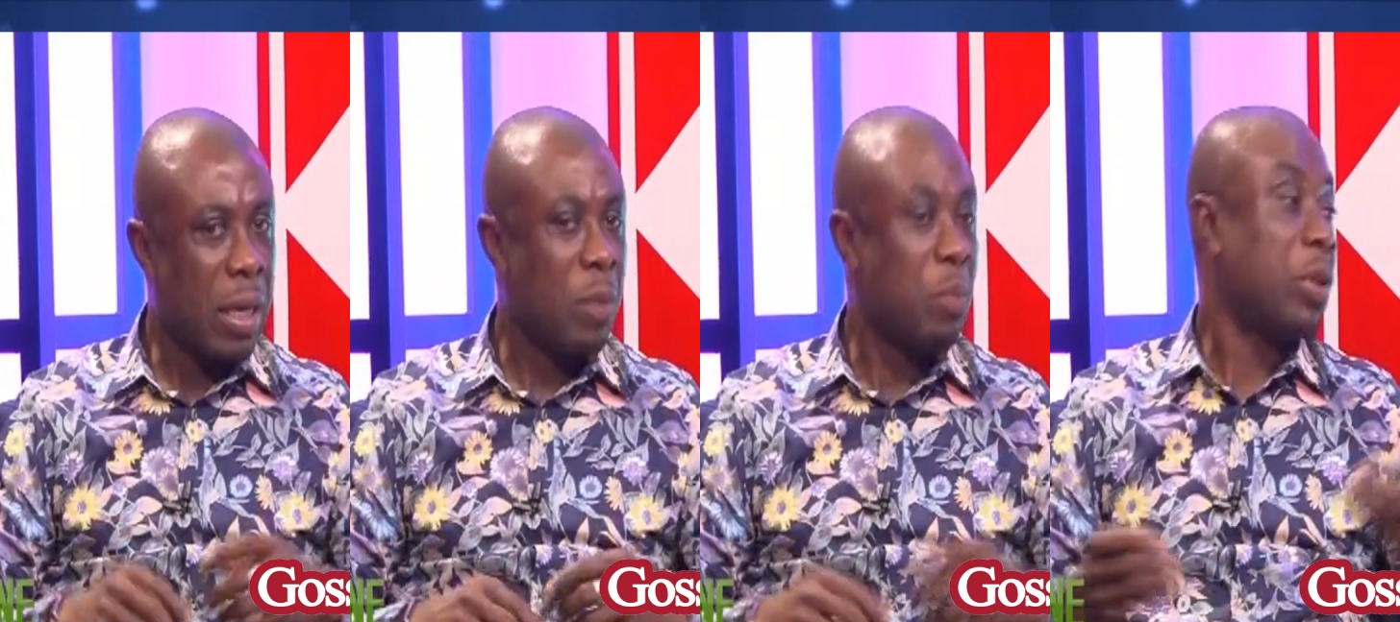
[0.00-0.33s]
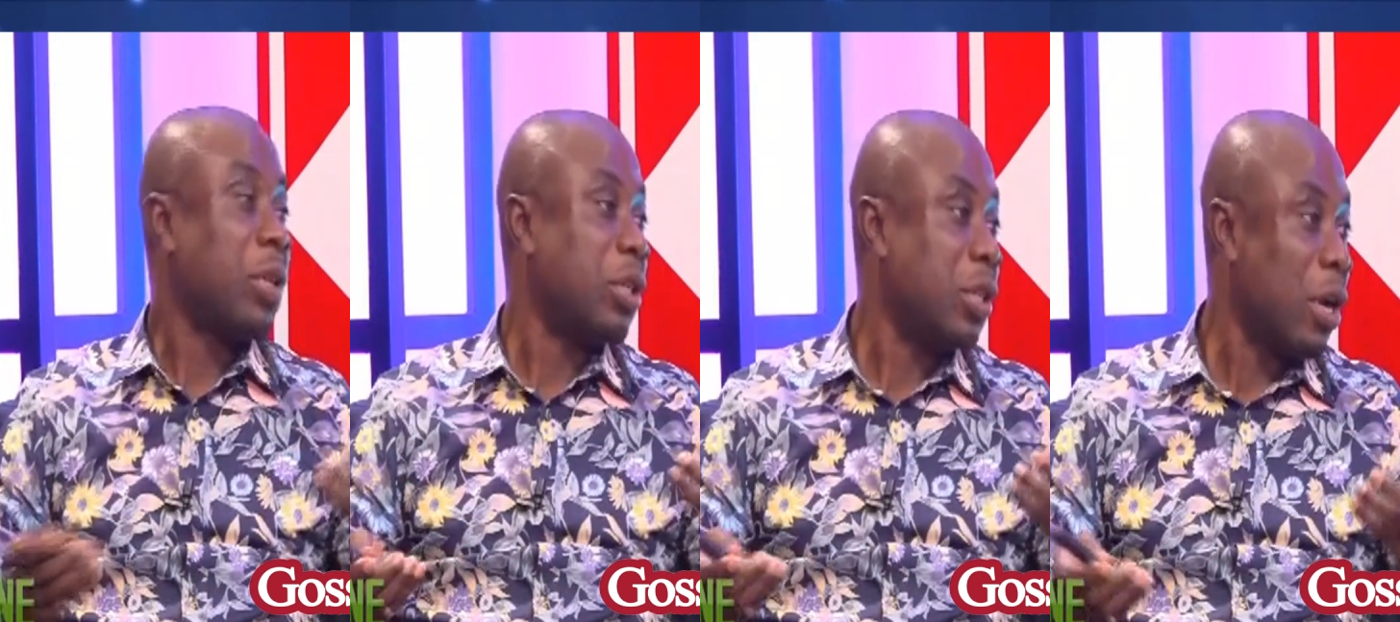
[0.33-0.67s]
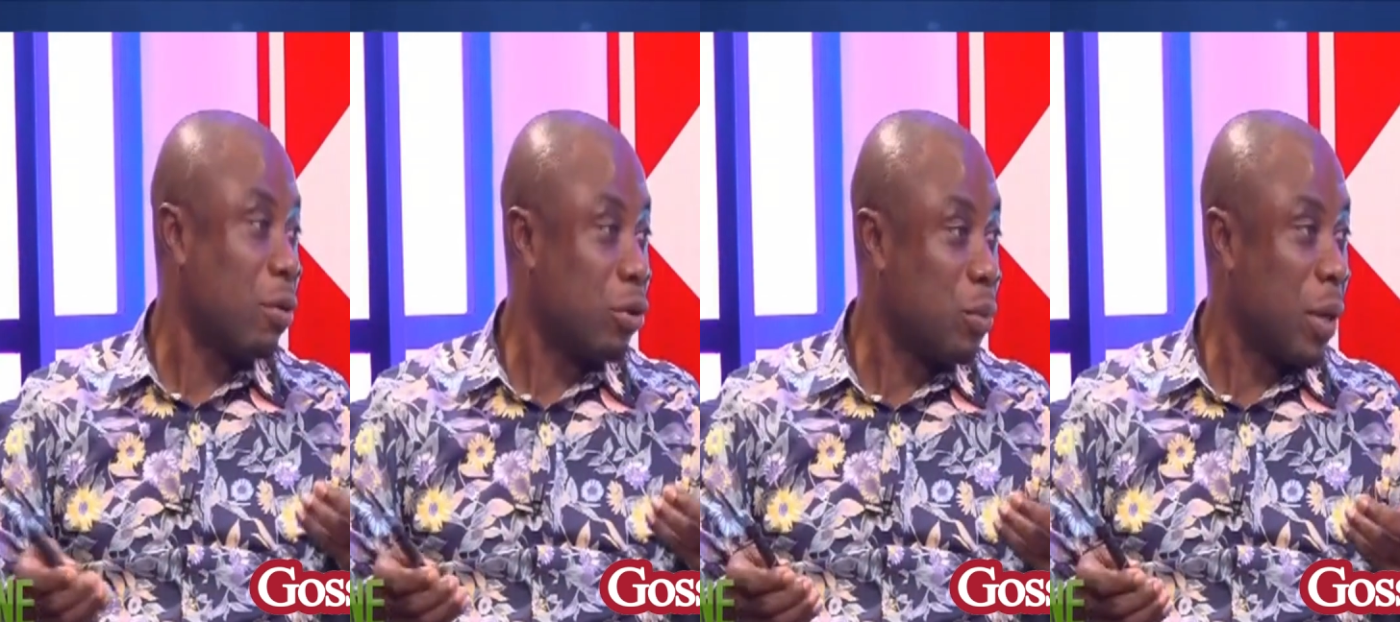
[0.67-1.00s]
the
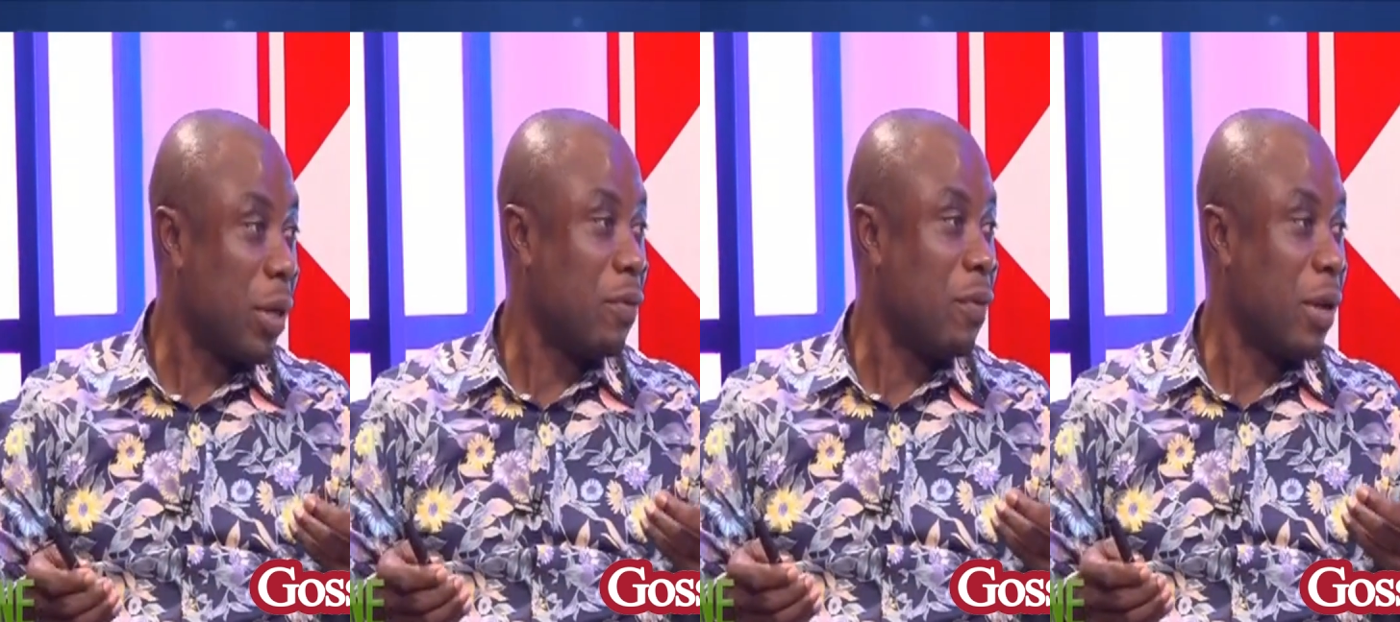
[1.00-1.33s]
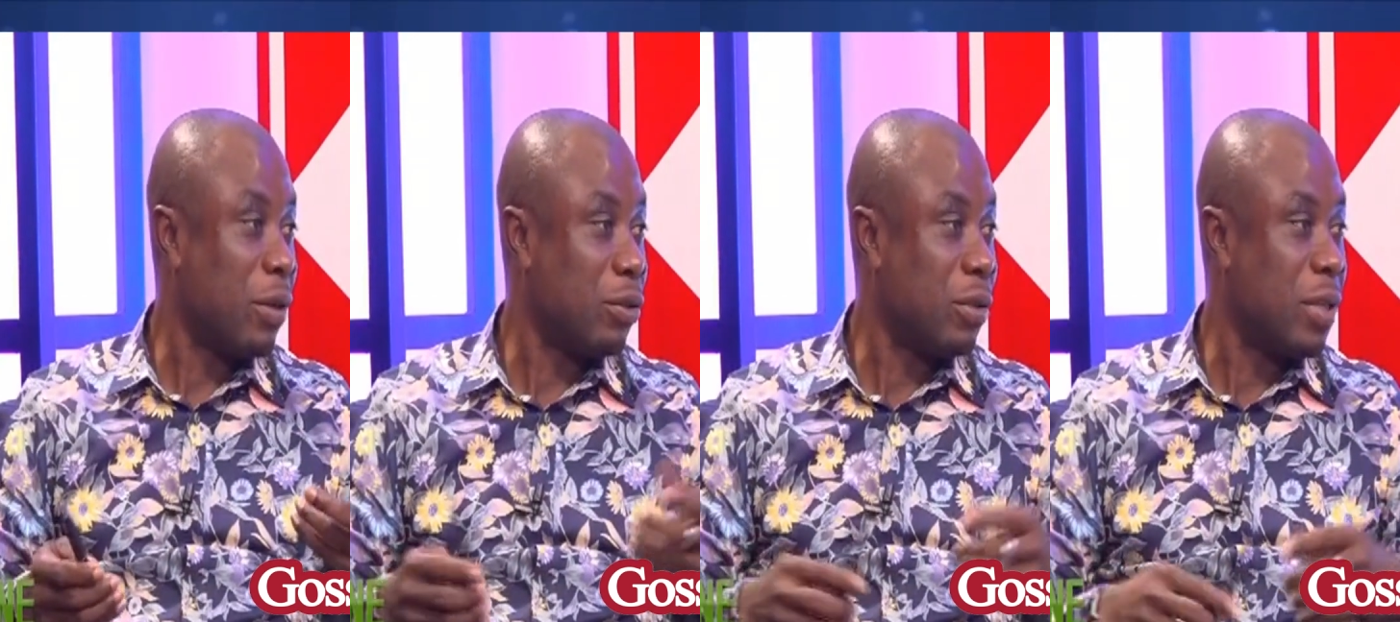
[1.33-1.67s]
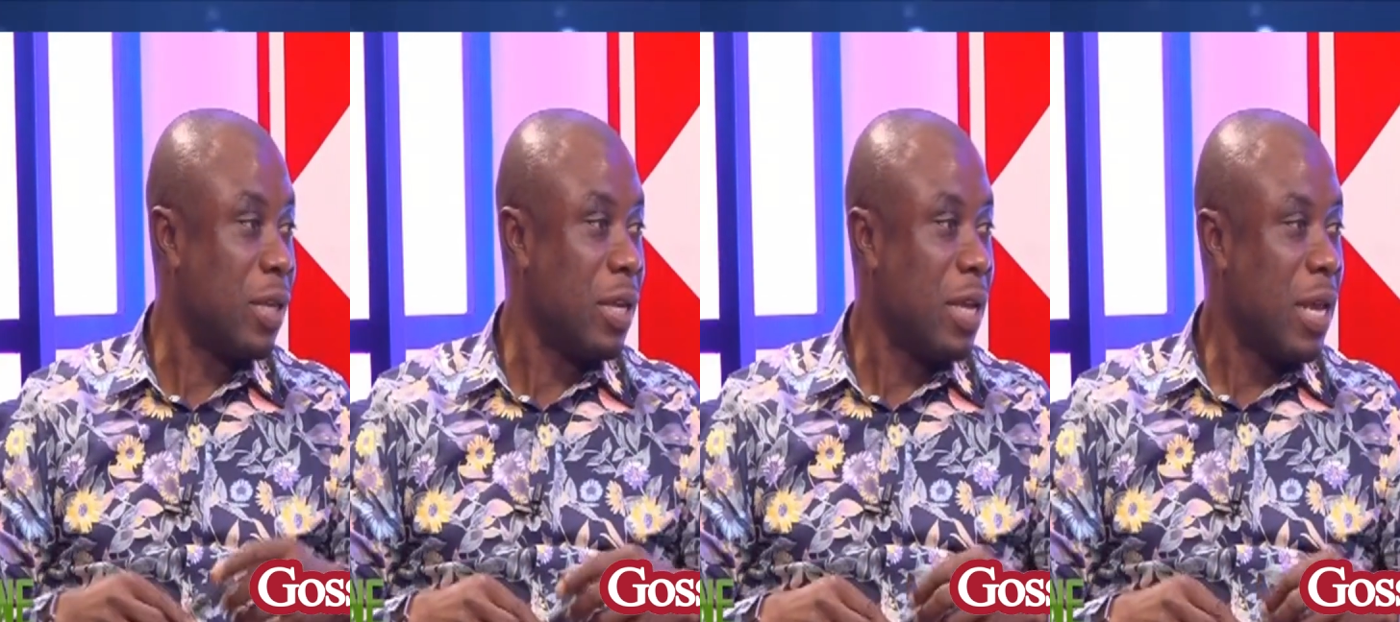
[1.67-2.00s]
potential husband, if I should
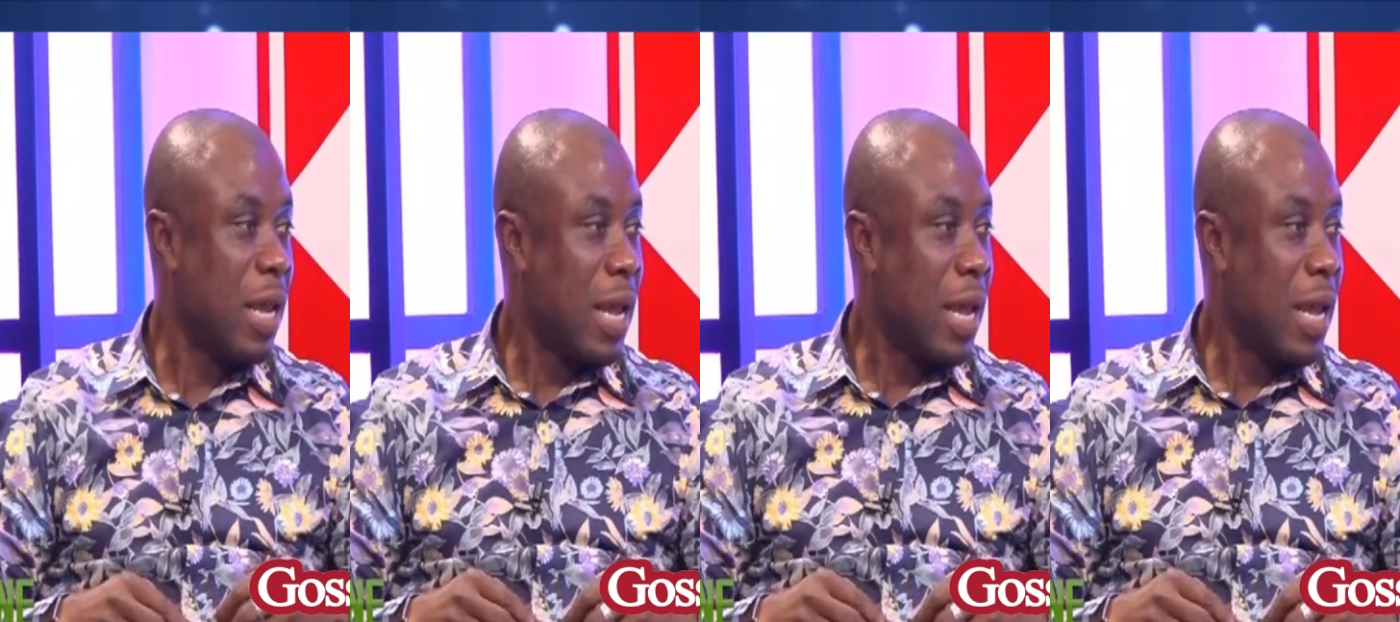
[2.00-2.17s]
say,